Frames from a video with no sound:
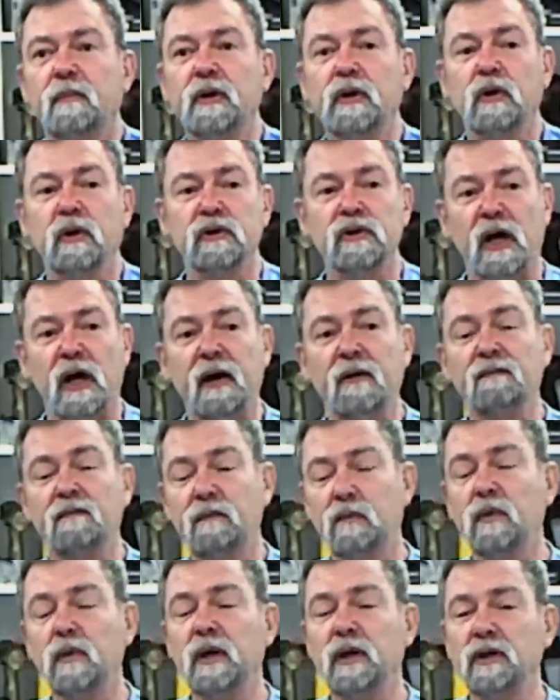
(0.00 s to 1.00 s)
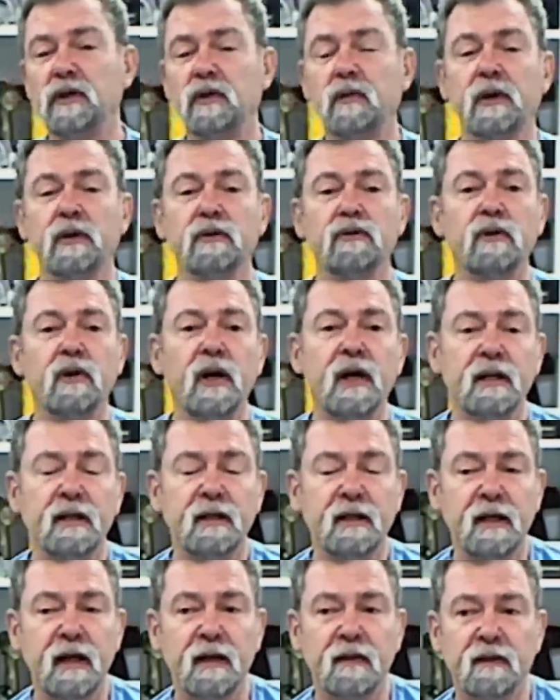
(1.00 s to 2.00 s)
because I really do want to try
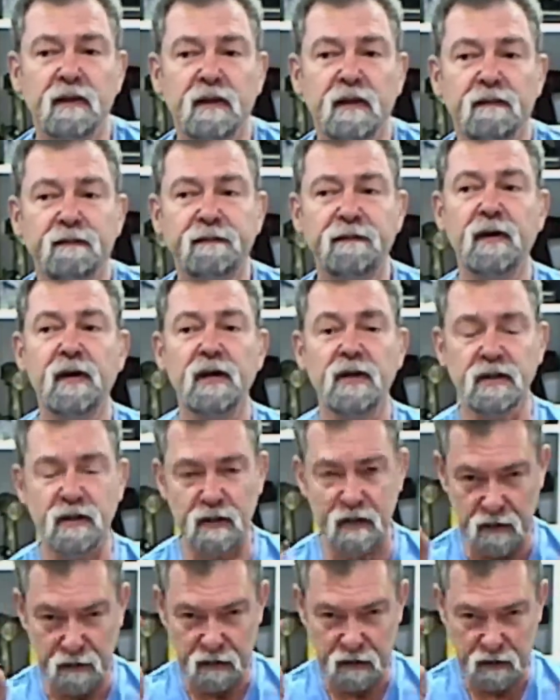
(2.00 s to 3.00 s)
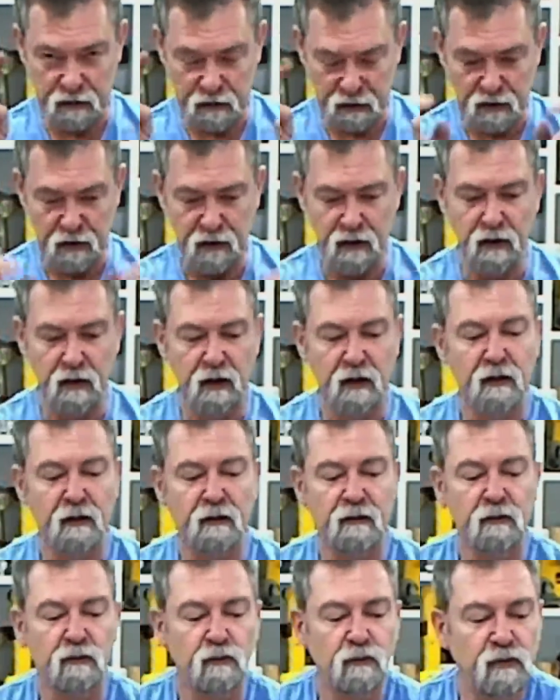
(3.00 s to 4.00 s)
and get the first
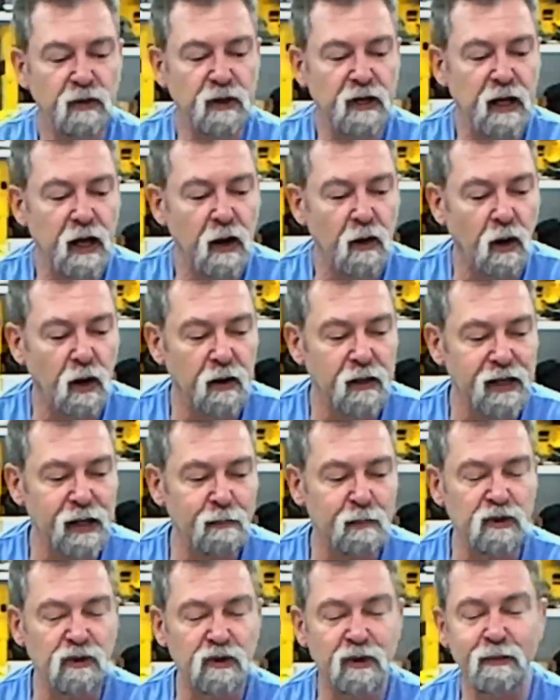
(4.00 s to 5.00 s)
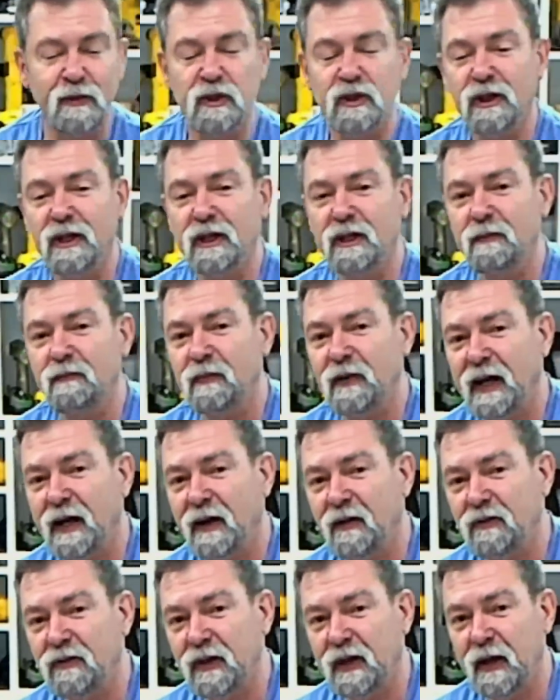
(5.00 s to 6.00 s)
video on that mystery machine
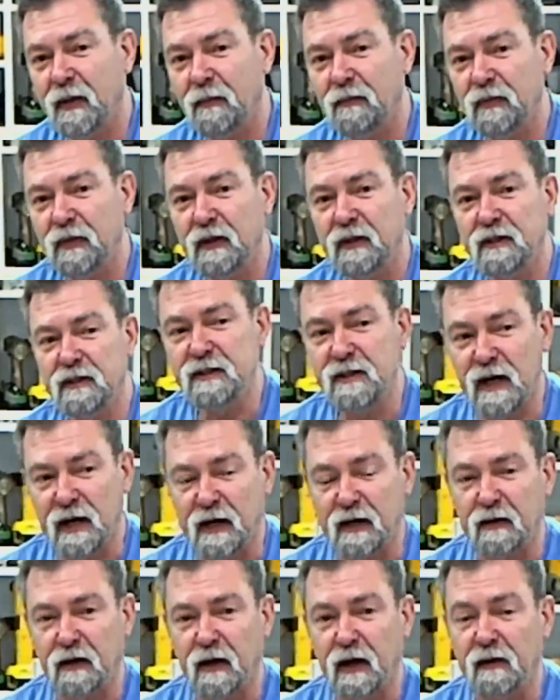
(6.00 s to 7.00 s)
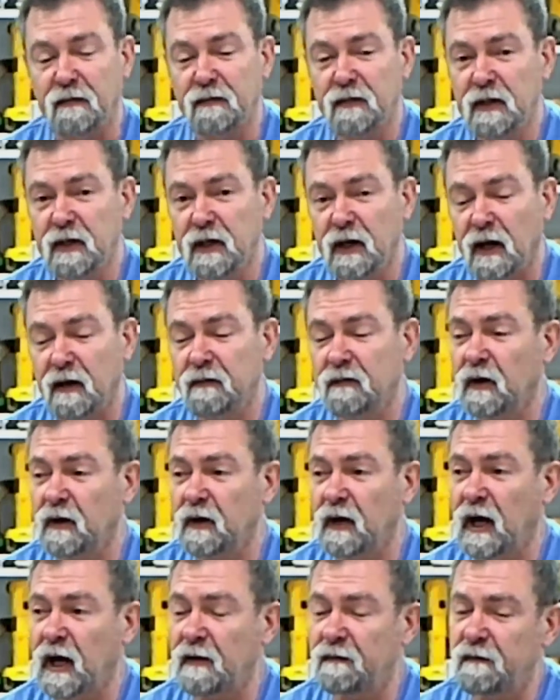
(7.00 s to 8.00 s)
out there done. I've
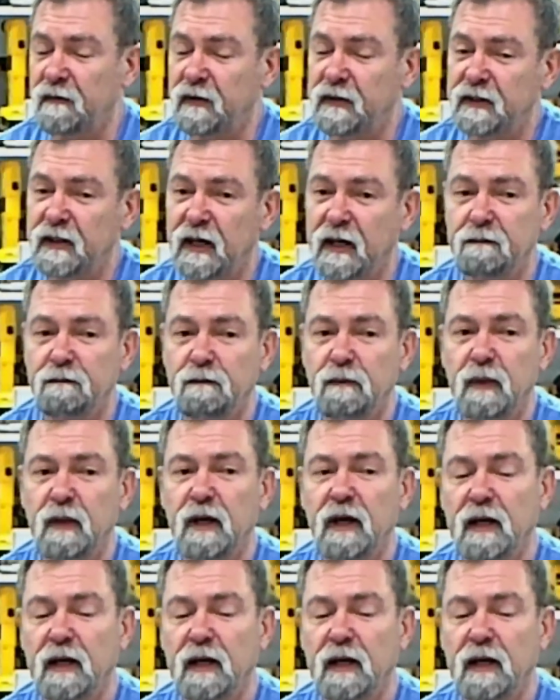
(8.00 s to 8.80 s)
got half of it done.